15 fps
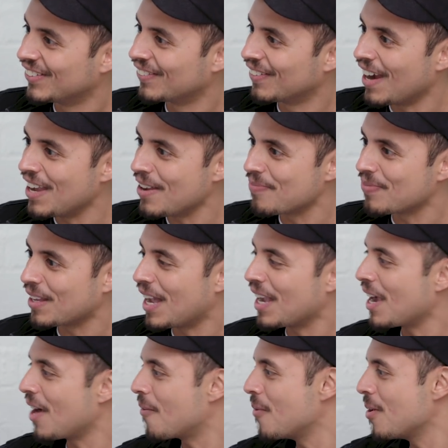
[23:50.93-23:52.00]
Right? I
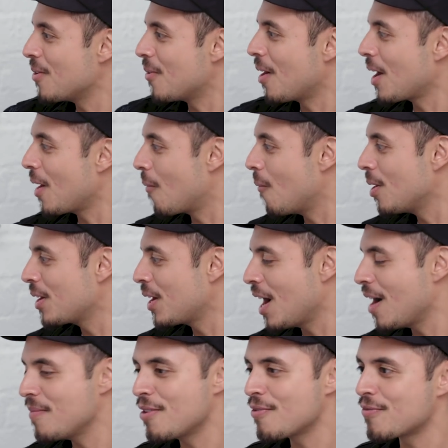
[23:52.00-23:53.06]
got one I got one
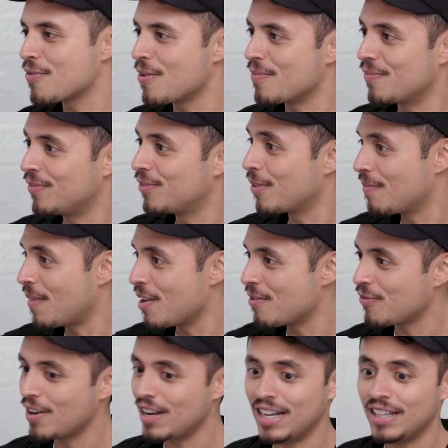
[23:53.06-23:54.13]
comment from from my
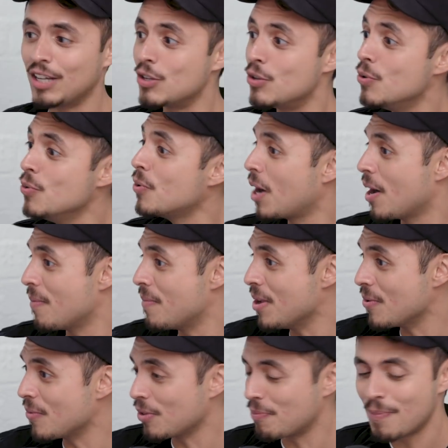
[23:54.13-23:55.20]
friend, and then you come
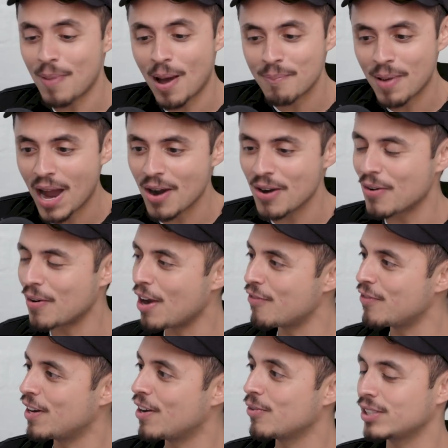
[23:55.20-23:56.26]
in with a
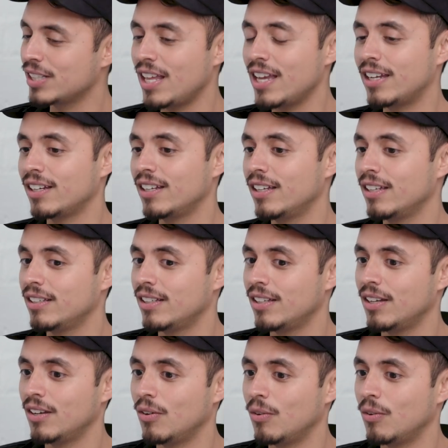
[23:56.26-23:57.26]
paragraph, and I was like, yeah.